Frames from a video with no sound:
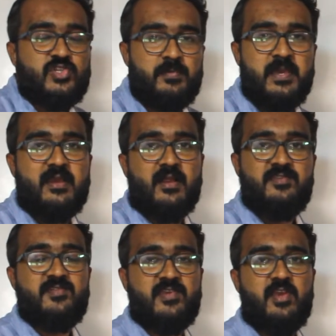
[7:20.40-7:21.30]
to be
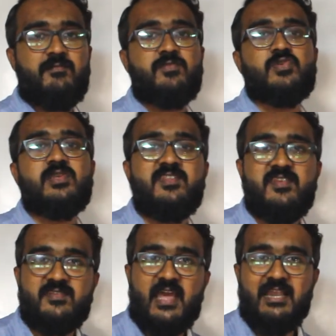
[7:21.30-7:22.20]
consisting of
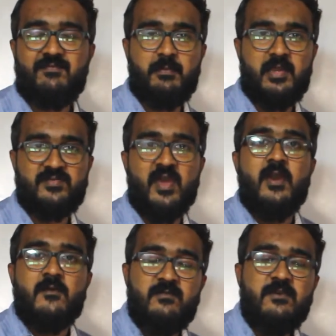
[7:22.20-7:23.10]
26 alphabets,
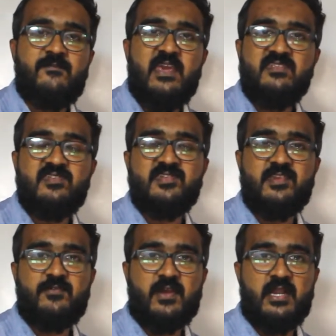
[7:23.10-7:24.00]
we face this
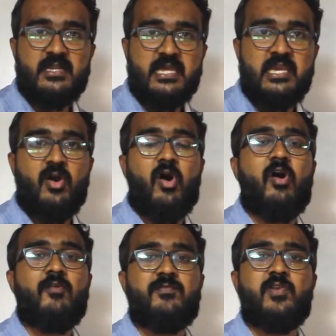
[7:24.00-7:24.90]
difficulty
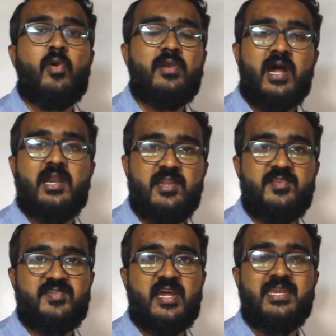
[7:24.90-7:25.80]
of not
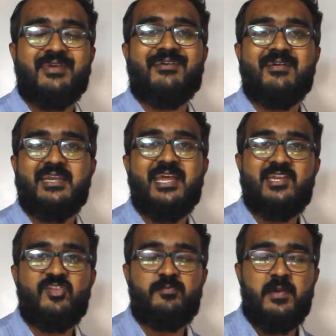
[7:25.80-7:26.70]
understanding a
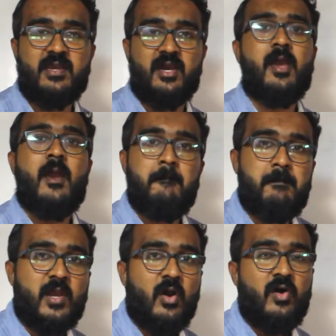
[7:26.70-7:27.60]
native speaker,
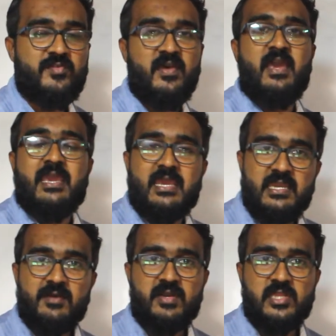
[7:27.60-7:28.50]
because
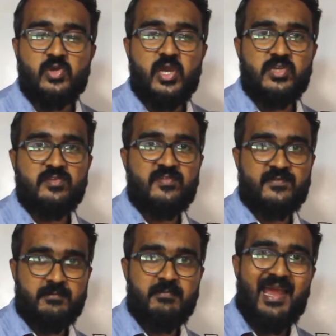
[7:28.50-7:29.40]
in our education
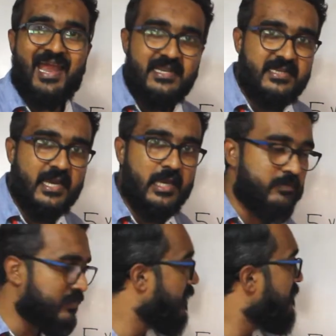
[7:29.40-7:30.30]
system at times